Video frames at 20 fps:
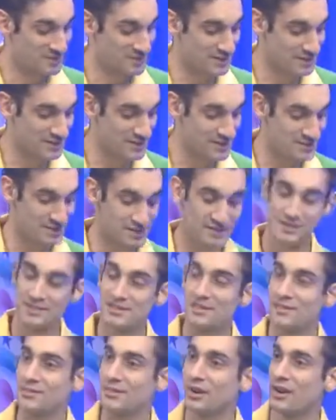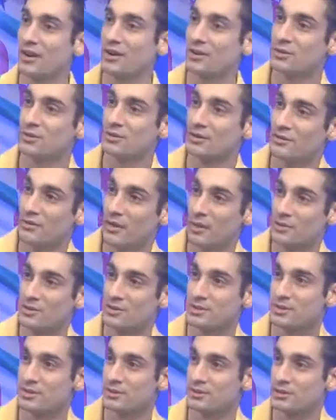he didn't, Lukaku, live
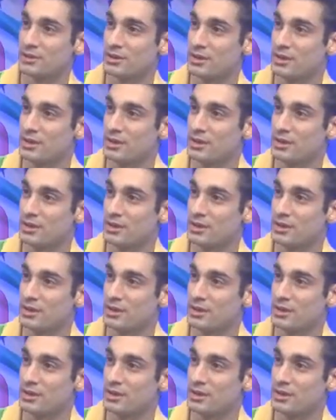up to the...